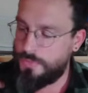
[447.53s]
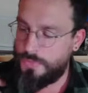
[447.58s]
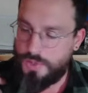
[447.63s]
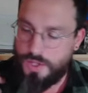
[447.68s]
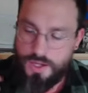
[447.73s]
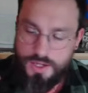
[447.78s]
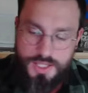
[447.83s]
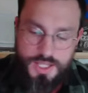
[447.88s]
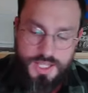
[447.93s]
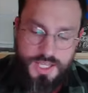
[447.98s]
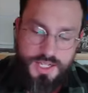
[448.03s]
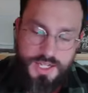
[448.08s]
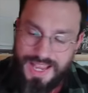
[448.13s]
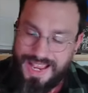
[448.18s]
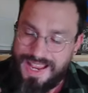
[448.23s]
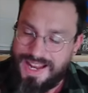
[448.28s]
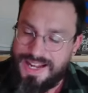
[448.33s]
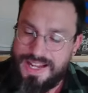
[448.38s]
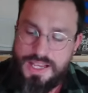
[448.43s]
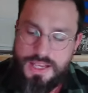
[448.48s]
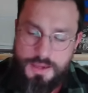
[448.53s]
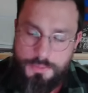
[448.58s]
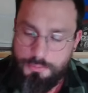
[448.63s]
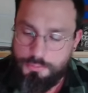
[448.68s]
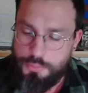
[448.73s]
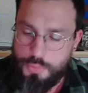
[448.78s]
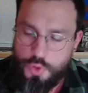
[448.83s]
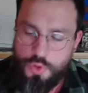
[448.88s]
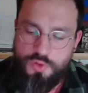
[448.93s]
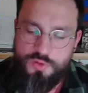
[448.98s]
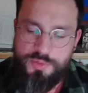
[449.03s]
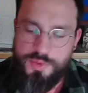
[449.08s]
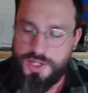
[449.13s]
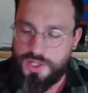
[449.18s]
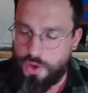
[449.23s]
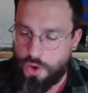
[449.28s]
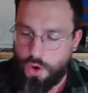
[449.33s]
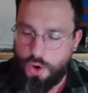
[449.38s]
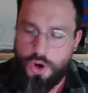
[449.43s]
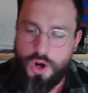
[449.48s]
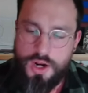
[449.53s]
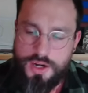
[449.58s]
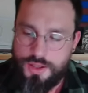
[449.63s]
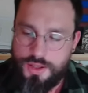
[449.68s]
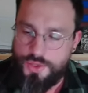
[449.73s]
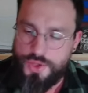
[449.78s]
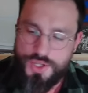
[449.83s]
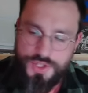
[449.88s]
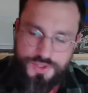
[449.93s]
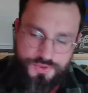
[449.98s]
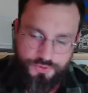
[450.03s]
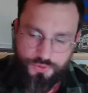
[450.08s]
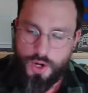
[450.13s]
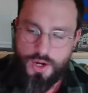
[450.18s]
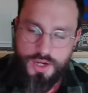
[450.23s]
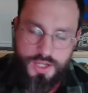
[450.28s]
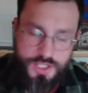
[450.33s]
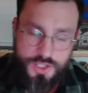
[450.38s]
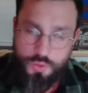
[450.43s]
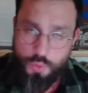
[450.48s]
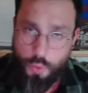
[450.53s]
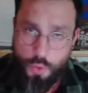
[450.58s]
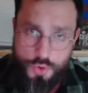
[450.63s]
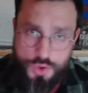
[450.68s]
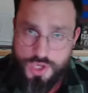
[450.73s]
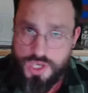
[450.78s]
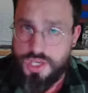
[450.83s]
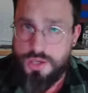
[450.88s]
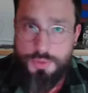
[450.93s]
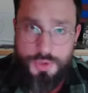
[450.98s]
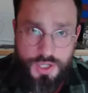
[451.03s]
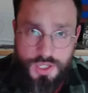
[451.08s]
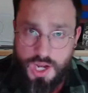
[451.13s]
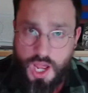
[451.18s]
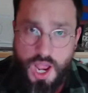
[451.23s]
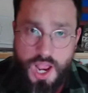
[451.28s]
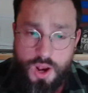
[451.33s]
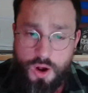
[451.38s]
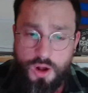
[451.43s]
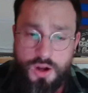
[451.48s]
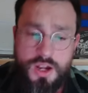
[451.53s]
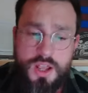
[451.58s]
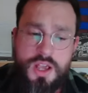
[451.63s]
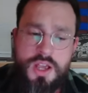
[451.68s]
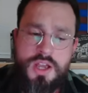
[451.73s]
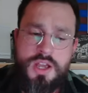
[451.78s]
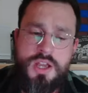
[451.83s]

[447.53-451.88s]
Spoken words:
Again, any movement on this front is worth keeping an eye on.